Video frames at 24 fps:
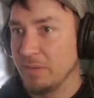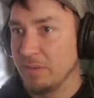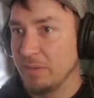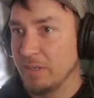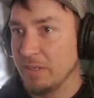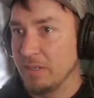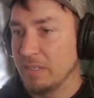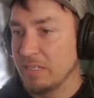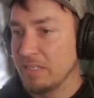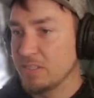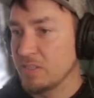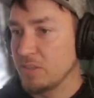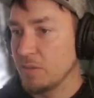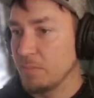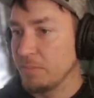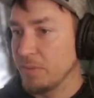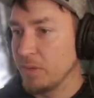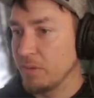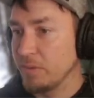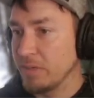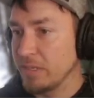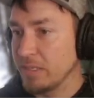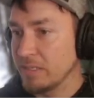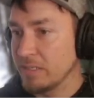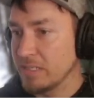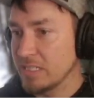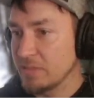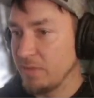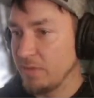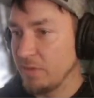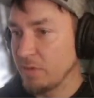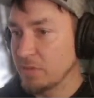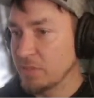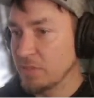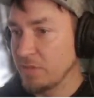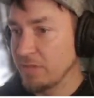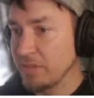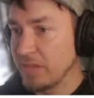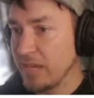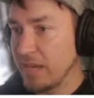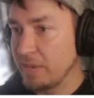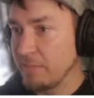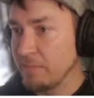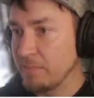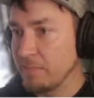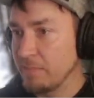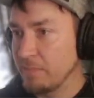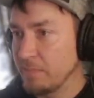Anyway, let's stop moaning. Let's focus on the
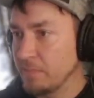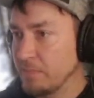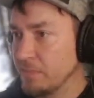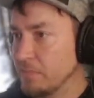game.